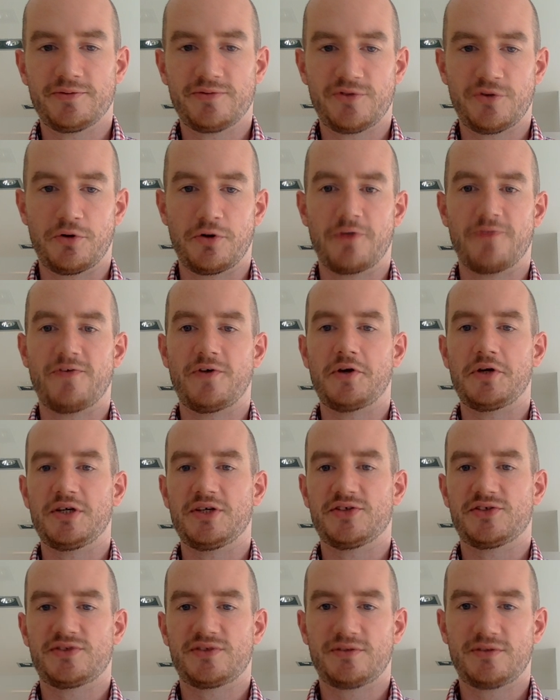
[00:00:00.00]
There are
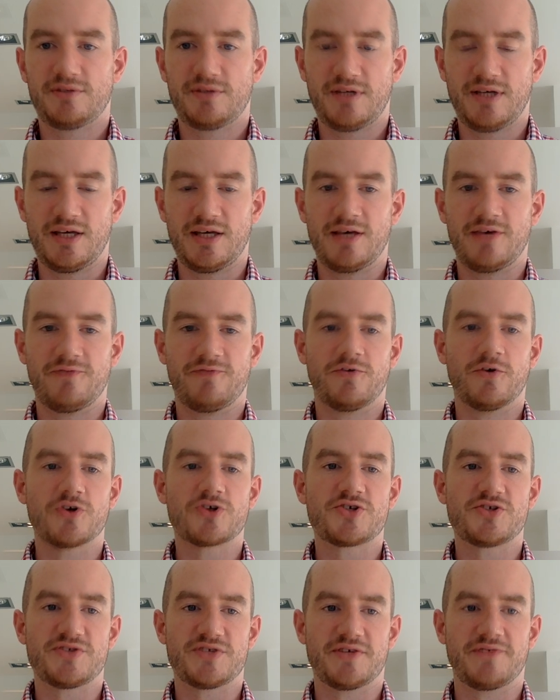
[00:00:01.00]
various
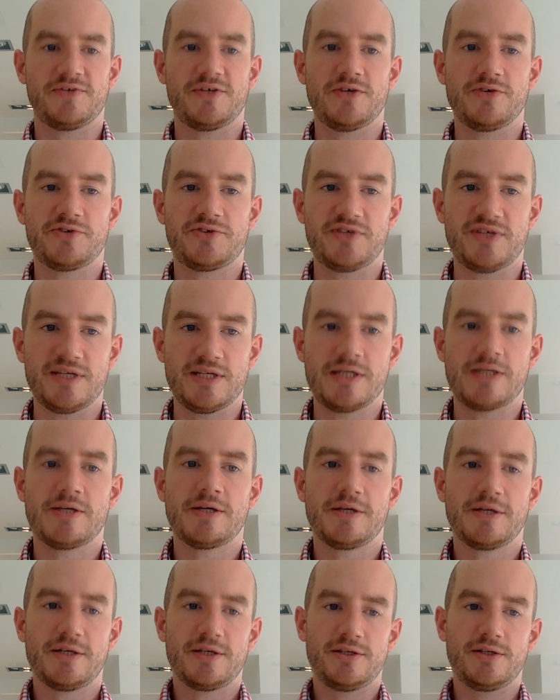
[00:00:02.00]
versions of UC
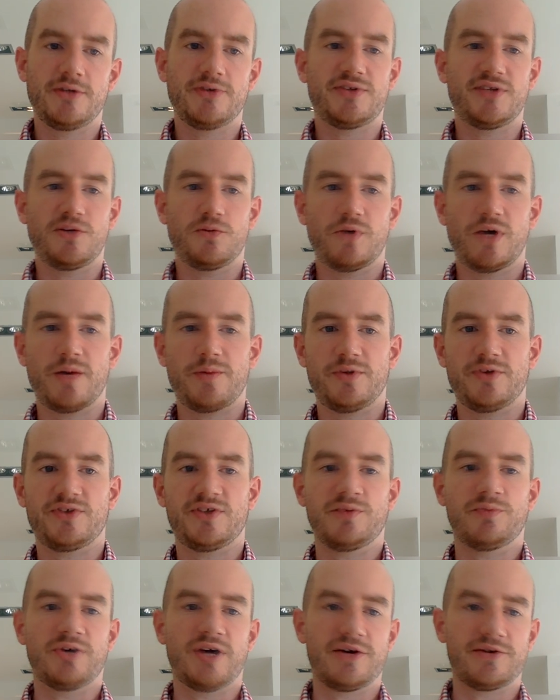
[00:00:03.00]
Web,
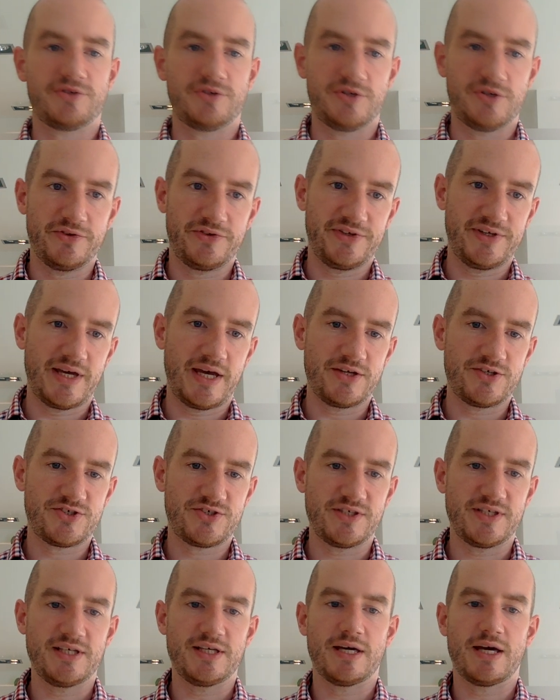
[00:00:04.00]
UC Browser, UC
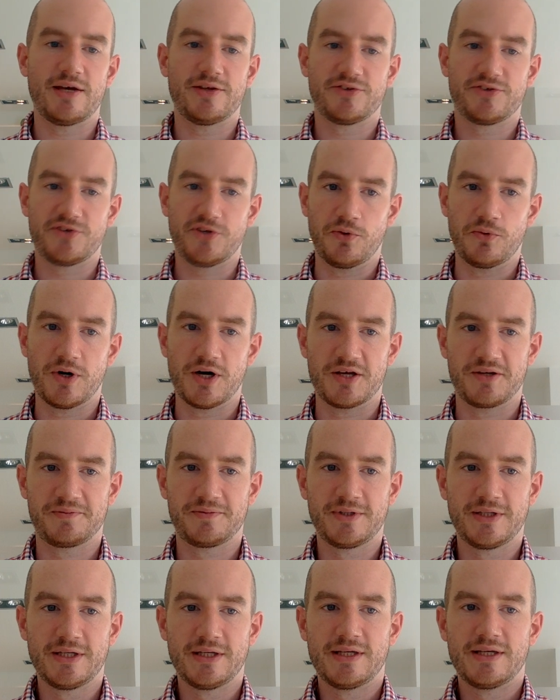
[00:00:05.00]
HD, and so on.
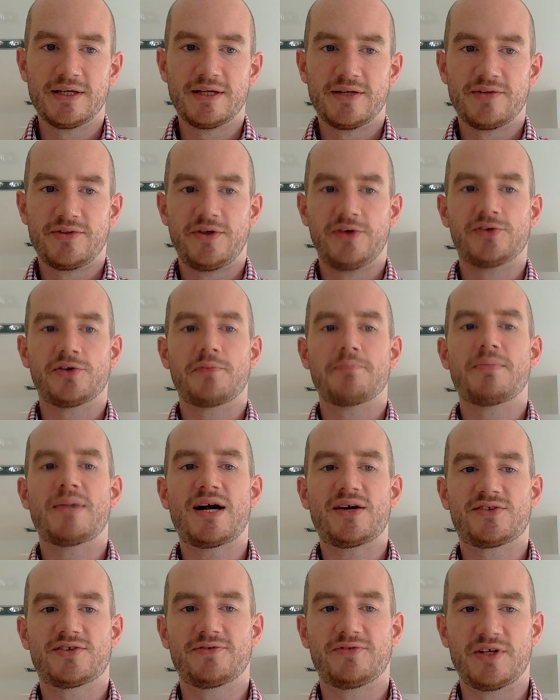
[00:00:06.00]
These are
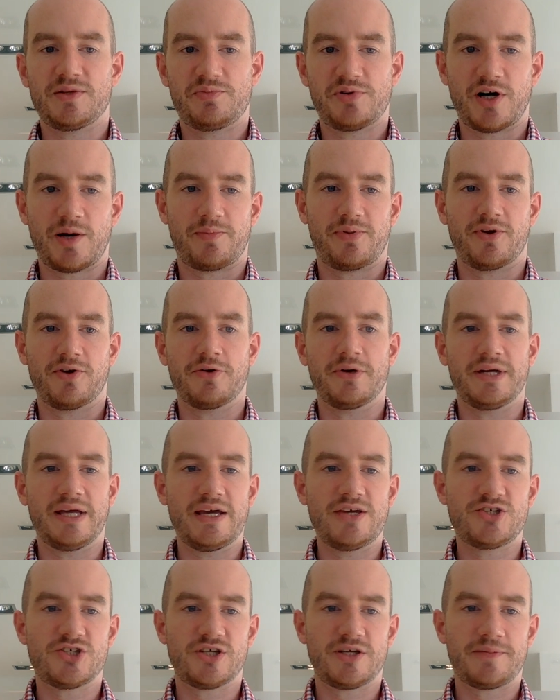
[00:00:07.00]
massively popular in
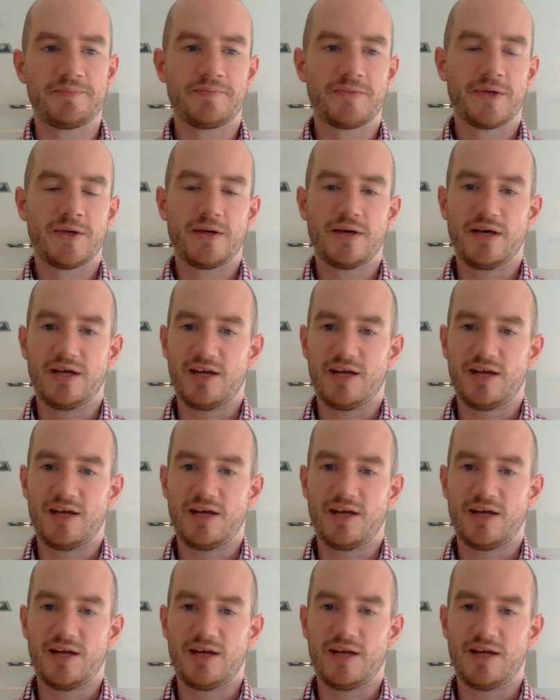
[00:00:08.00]
Asia and